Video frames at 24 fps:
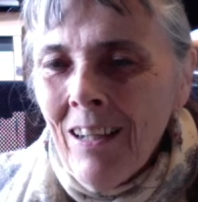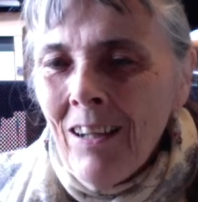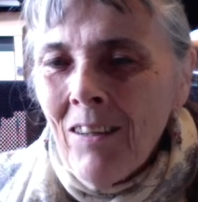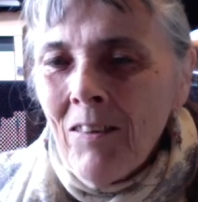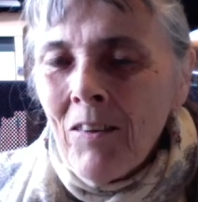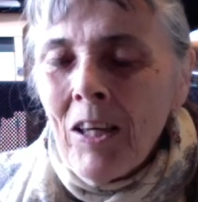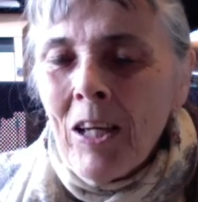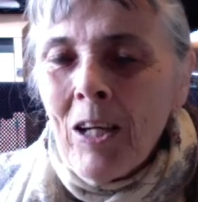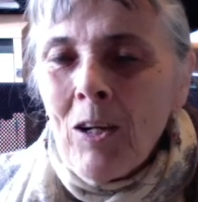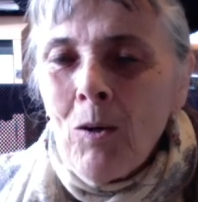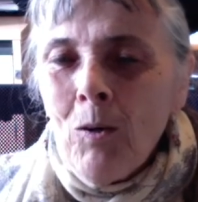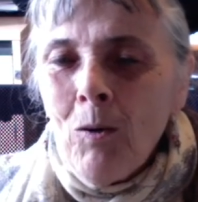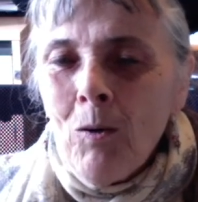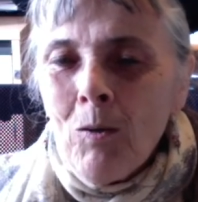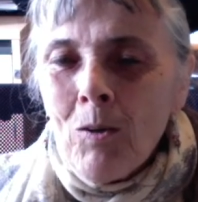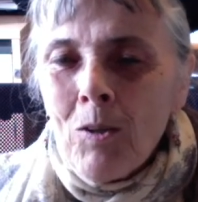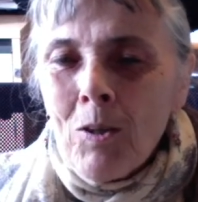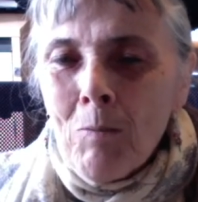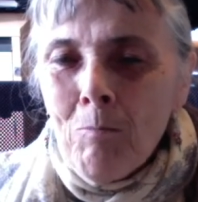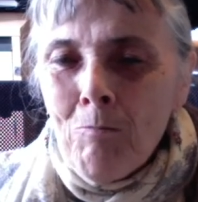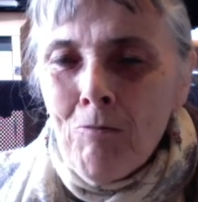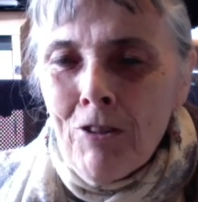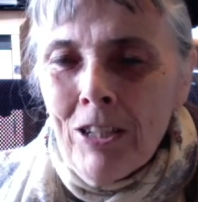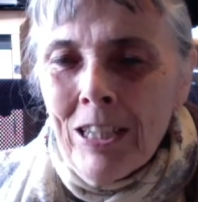And they called
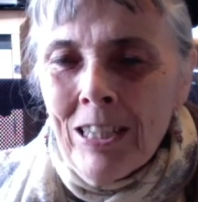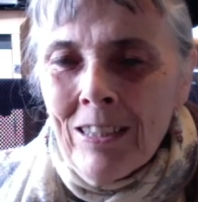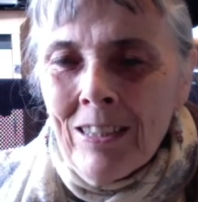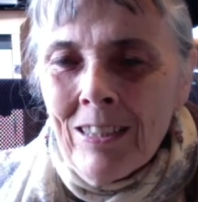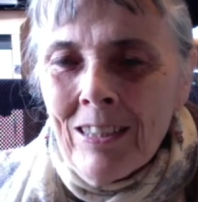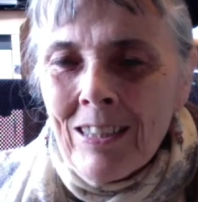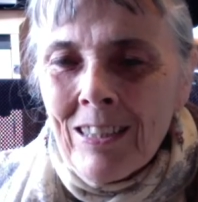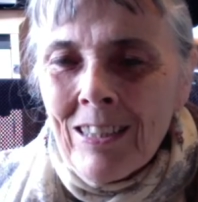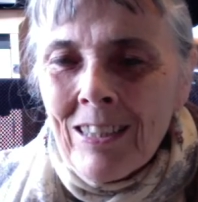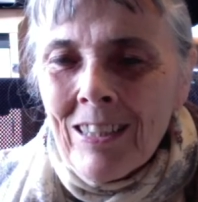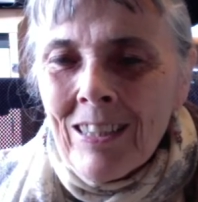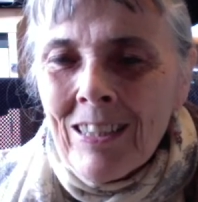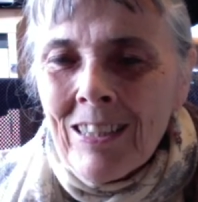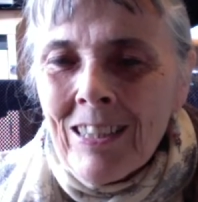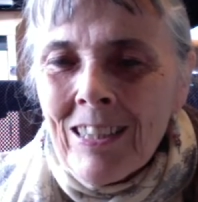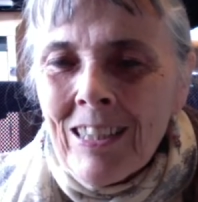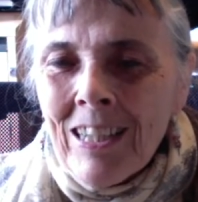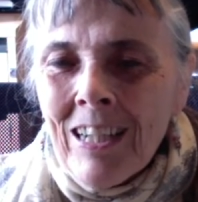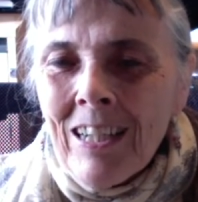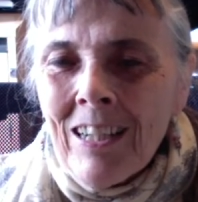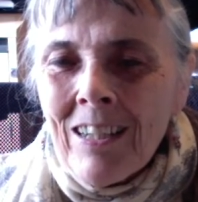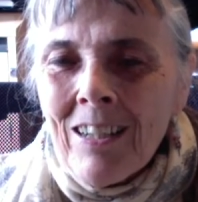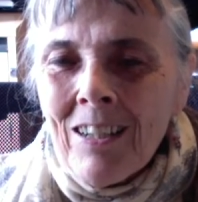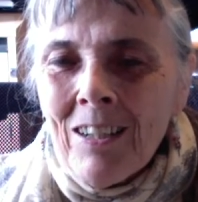the prince and
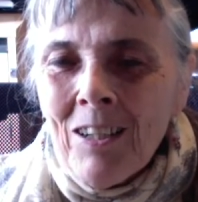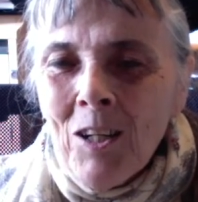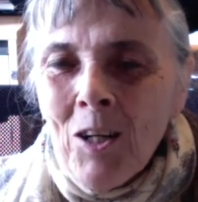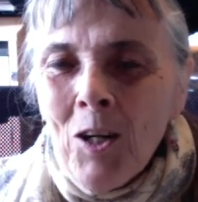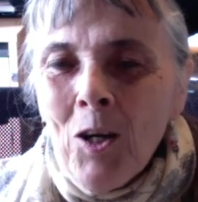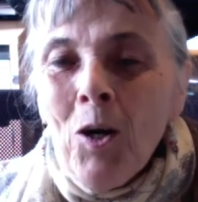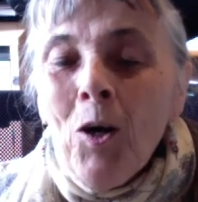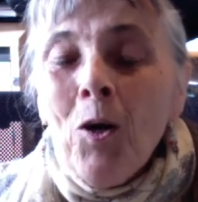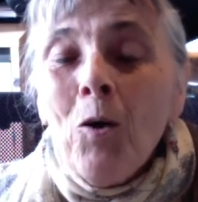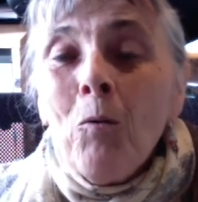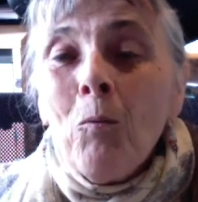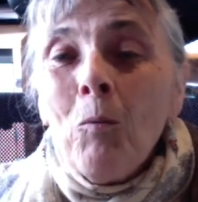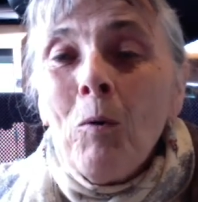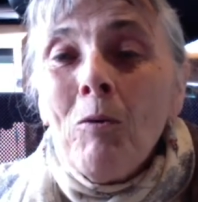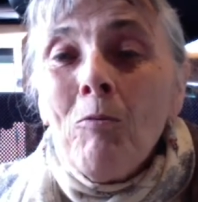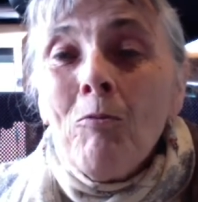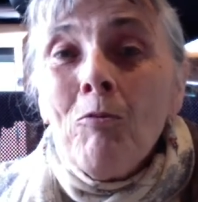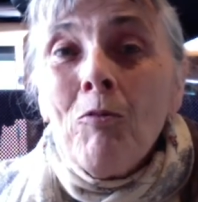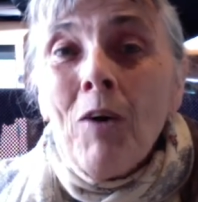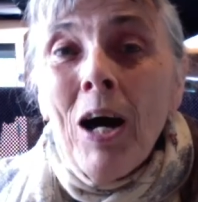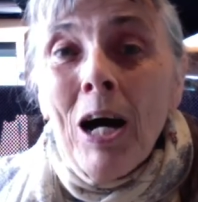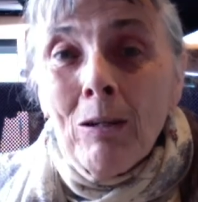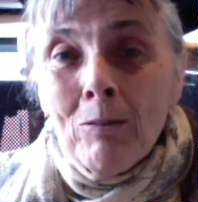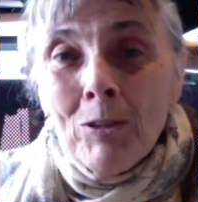said, "We've
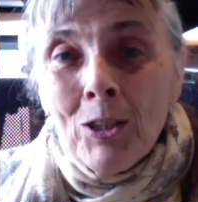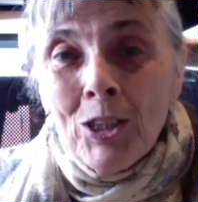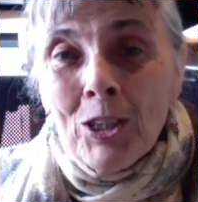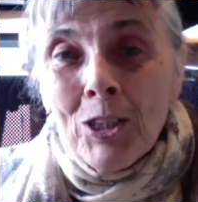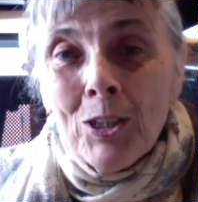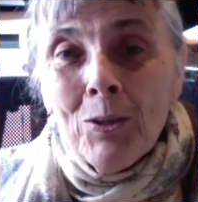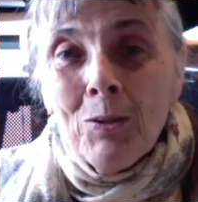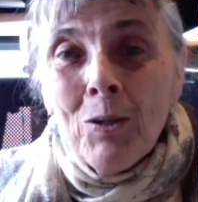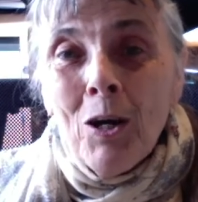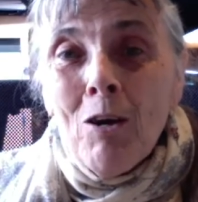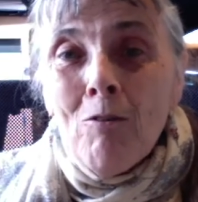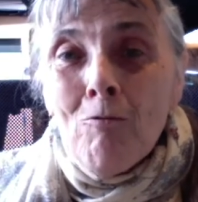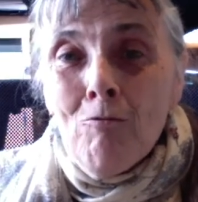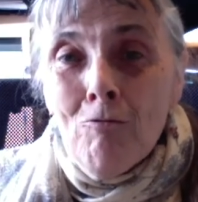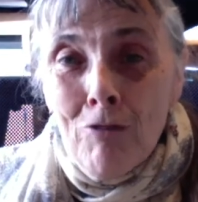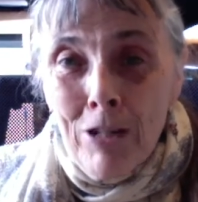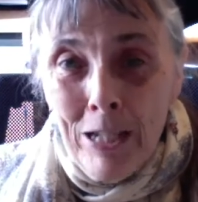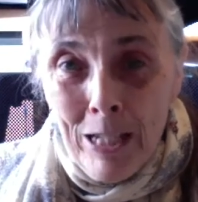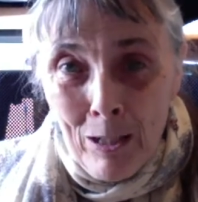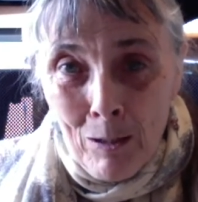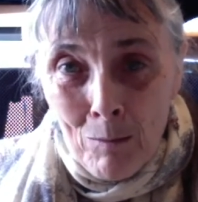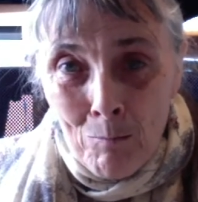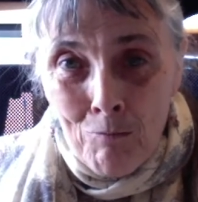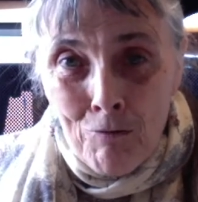found you a
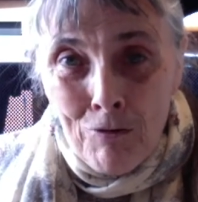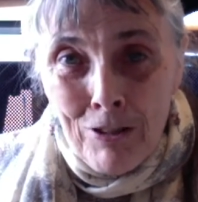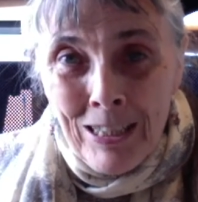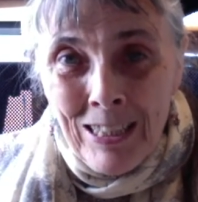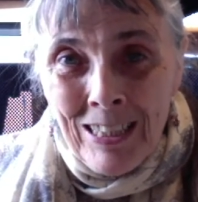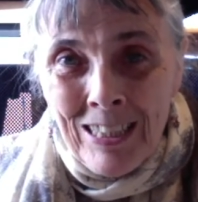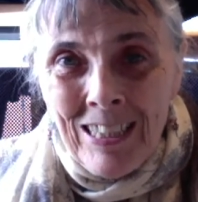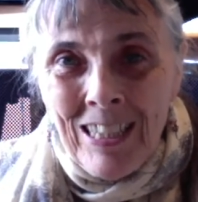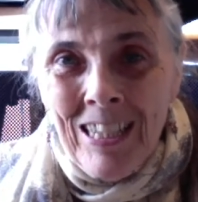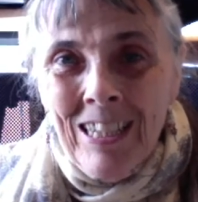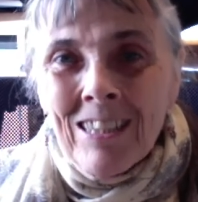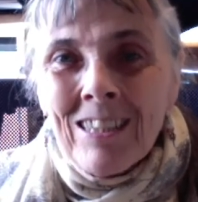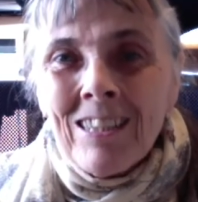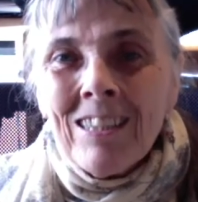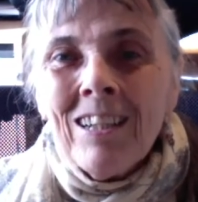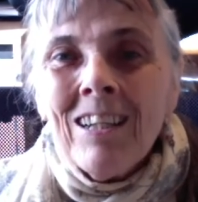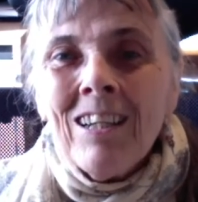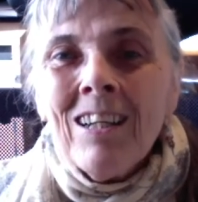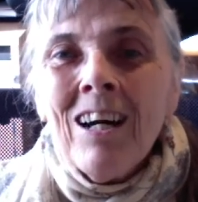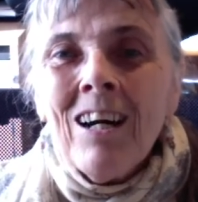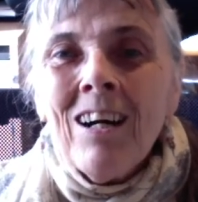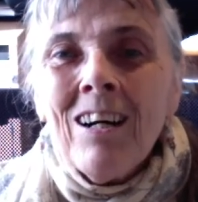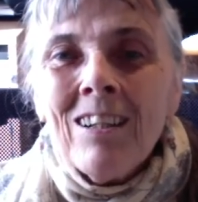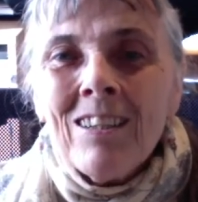real princess at
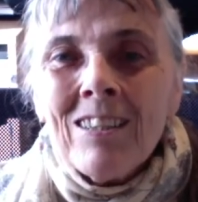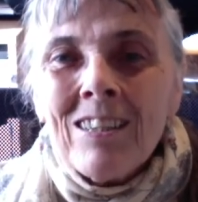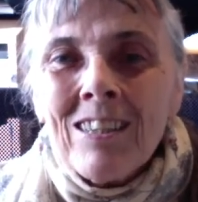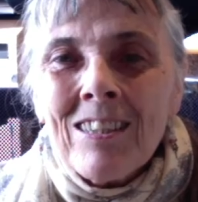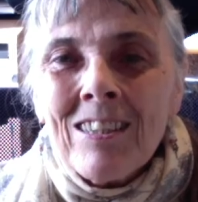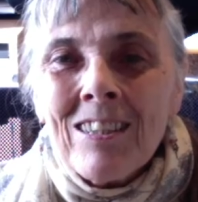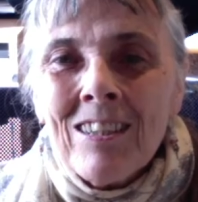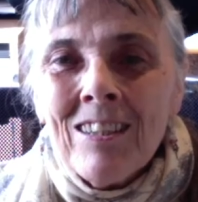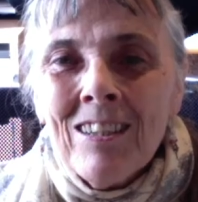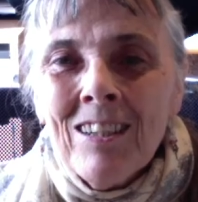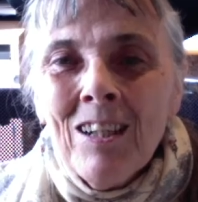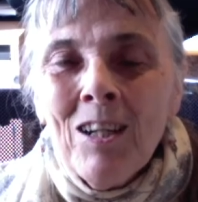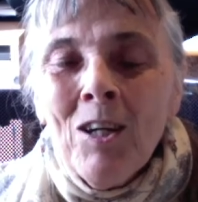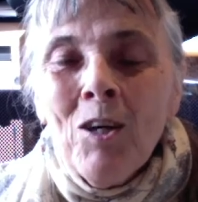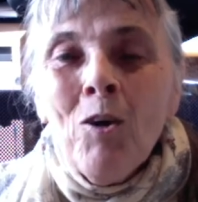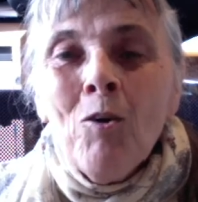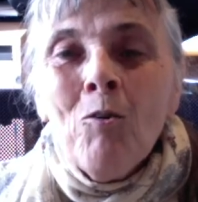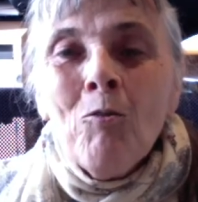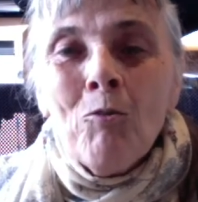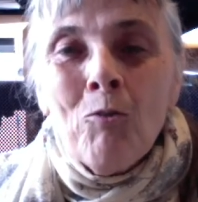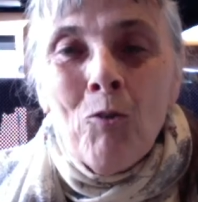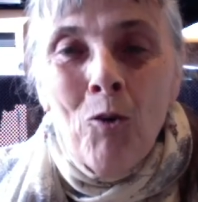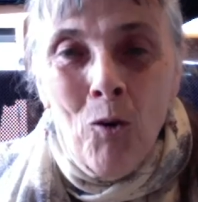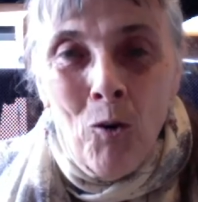last,
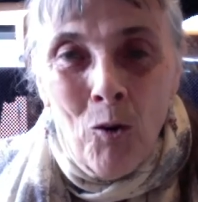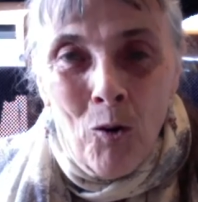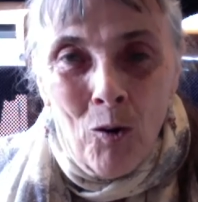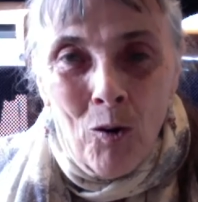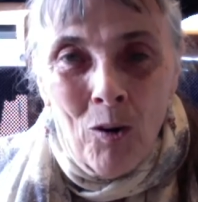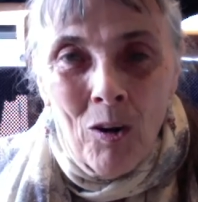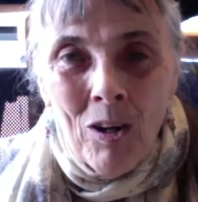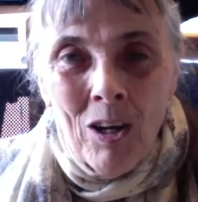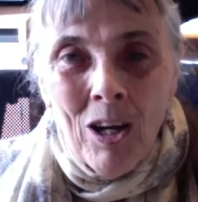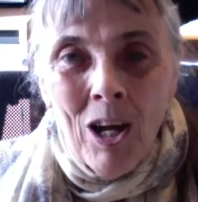for